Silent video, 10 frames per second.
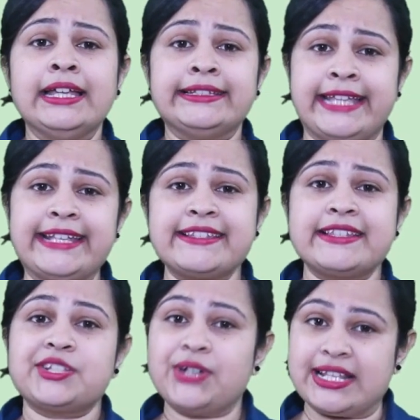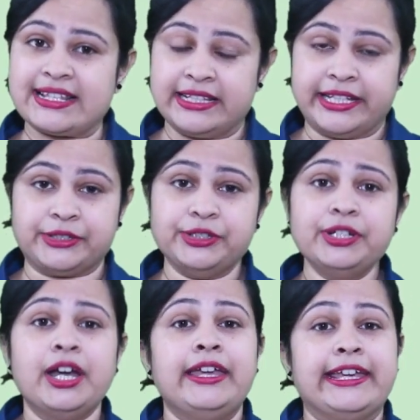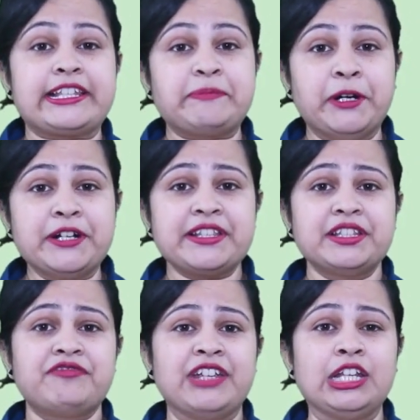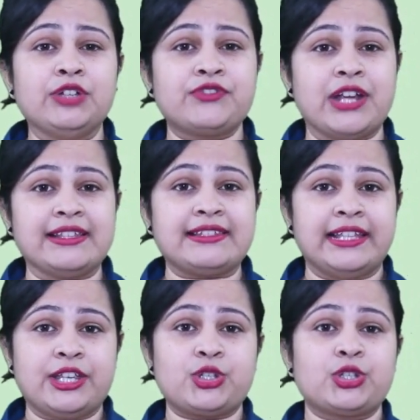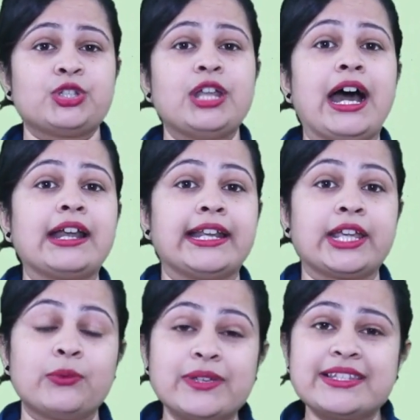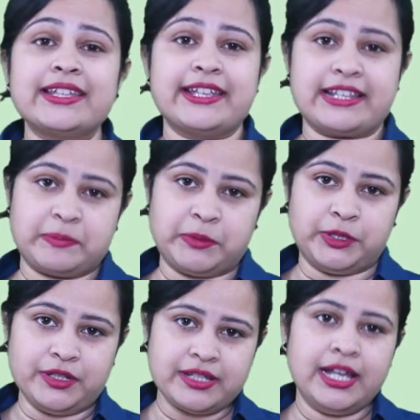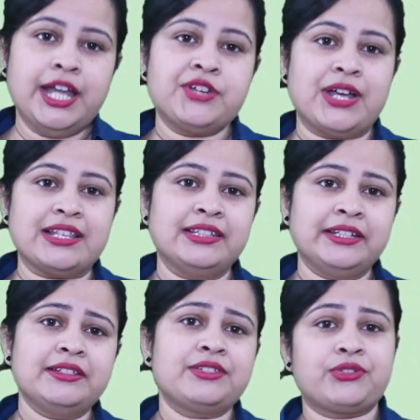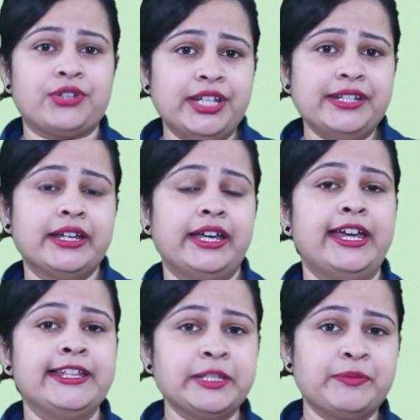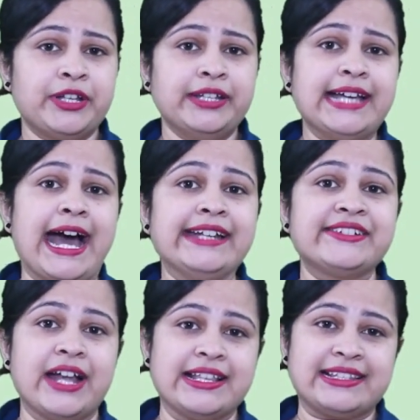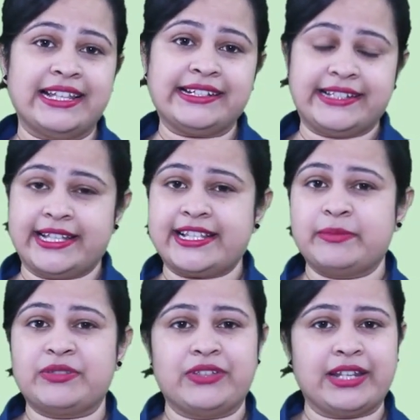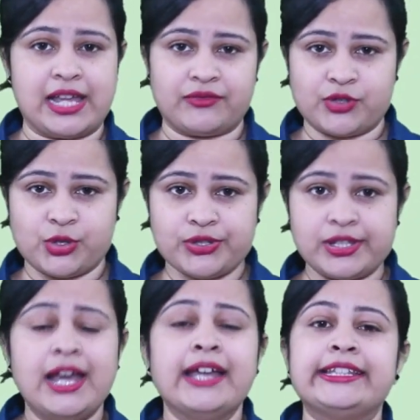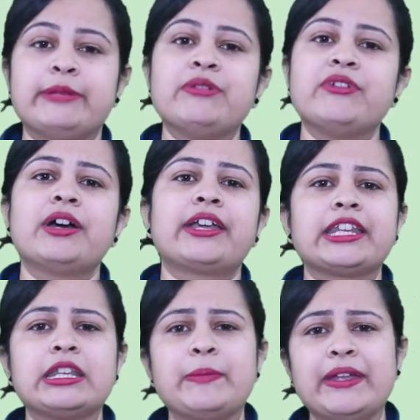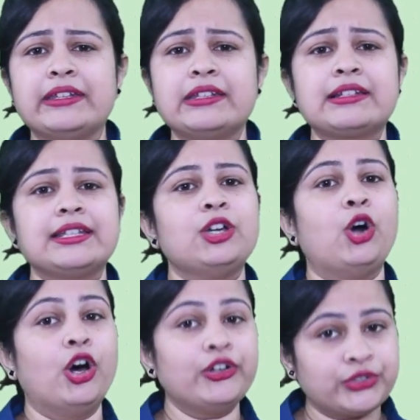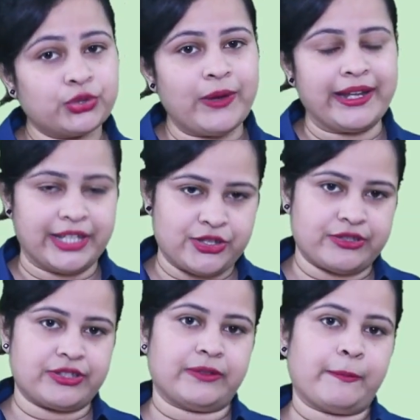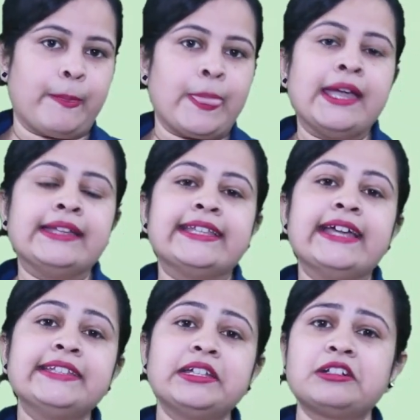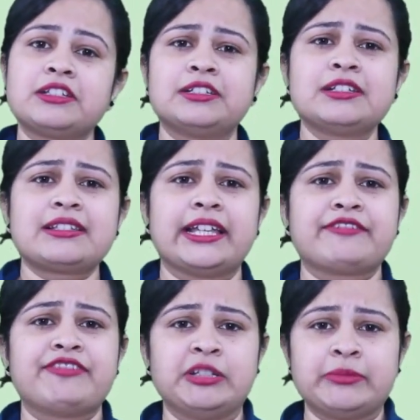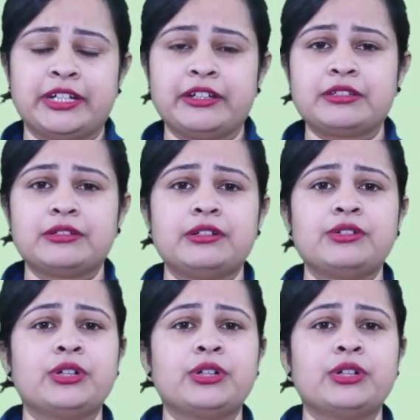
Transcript: Next is translator. Experts in the field of translation are linguistic experts. Translators read, interpret and translate text between languages. They may work independently or through an agency. Then there are others like film director who